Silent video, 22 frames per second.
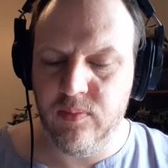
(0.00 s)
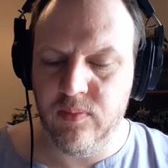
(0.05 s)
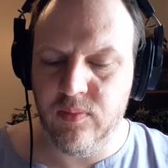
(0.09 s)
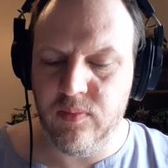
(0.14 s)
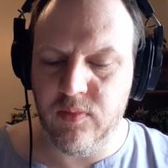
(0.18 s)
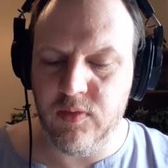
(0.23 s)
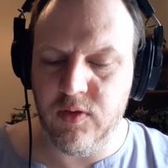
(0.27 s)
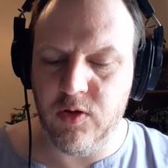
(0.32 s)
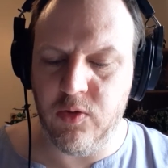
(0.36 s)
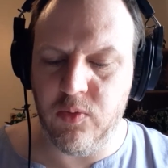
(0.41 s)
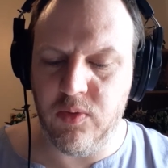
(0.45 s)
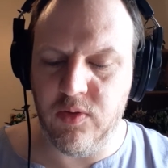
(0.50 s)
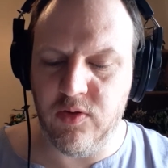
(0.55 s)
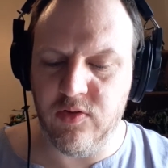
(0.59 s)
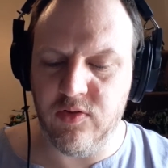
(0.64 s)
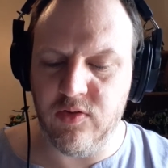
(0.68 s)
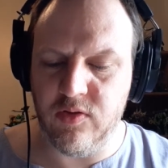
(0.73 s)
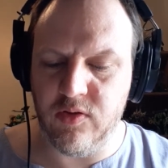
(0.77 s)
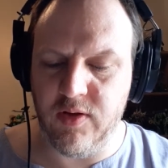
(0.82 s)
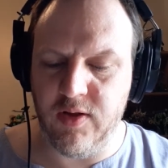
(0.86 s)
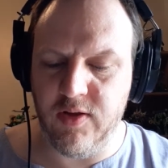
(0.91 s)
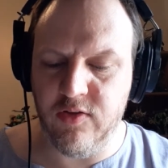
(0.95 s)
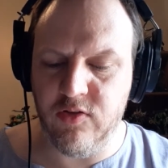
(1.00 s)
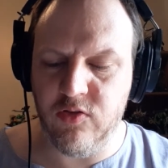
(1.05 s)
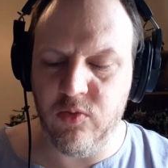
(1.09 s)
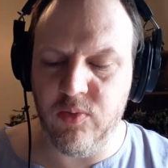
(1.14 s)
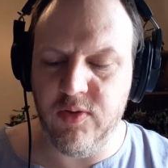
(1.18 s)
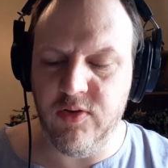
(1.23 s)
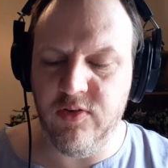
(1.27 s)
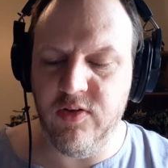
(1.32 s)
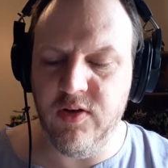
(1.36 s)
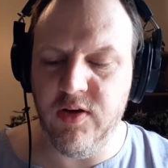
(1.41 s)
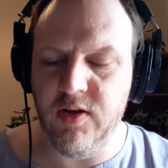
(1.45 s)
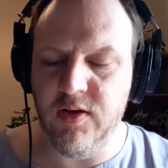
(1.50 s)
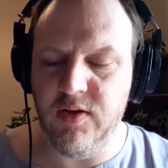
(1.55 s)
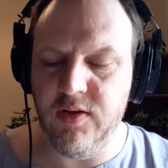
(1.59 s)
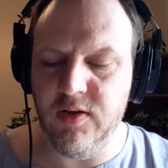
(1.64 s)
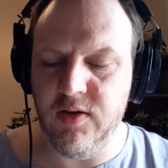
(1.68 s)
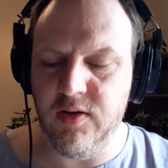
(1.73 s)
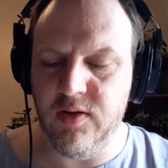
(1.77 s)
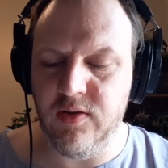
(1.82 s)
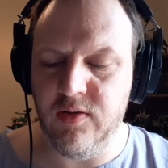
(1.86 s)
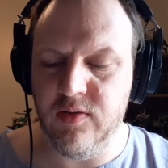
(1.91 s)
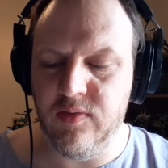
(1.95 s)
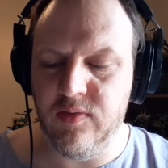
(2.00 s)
There was less rigidity.